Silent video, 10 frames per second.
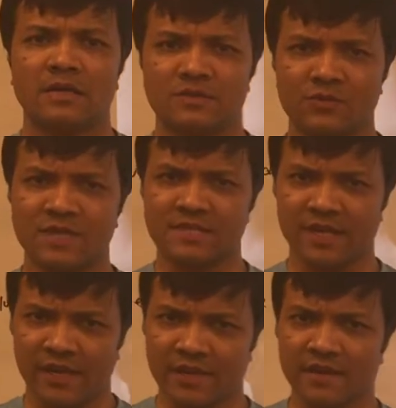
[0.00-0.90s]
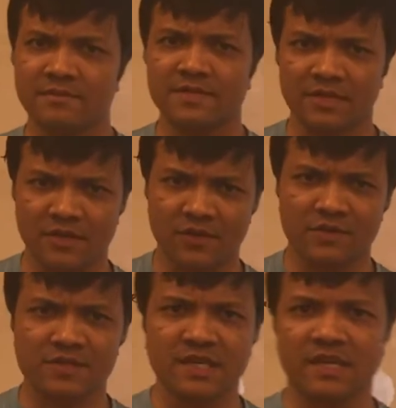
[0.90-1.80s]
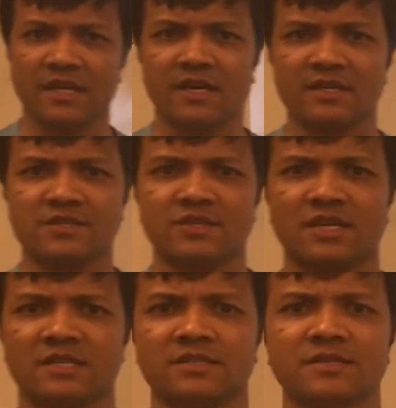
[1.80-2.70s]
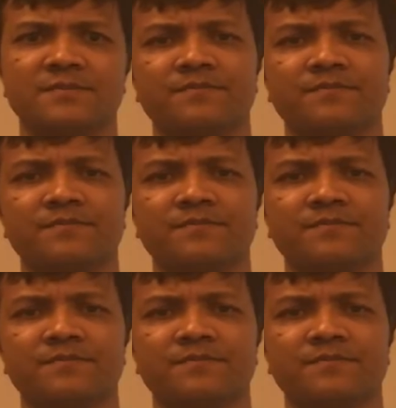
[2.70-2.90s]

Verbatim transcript: As soon as I arrived in New York City, I started